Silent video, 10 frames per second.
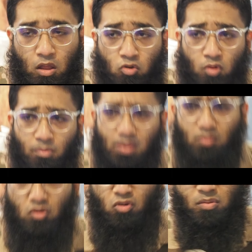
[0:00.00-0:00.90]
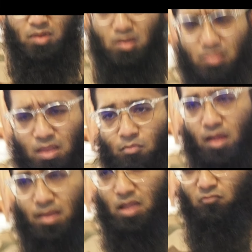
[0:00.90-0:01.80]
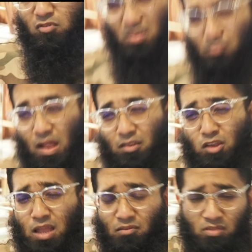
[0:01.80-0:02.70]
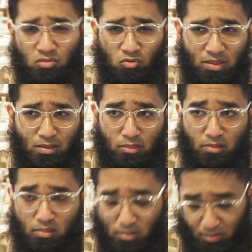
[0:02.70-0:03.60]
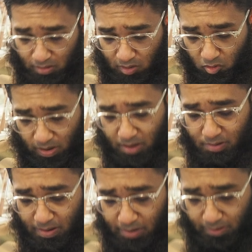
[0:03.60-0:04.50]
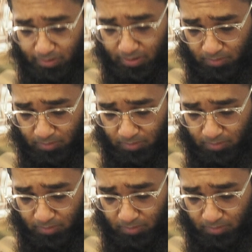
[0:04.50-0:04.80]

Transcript: Normally the only mirrorless camera I like for the battery life is Sony A6600 or Canon 90D.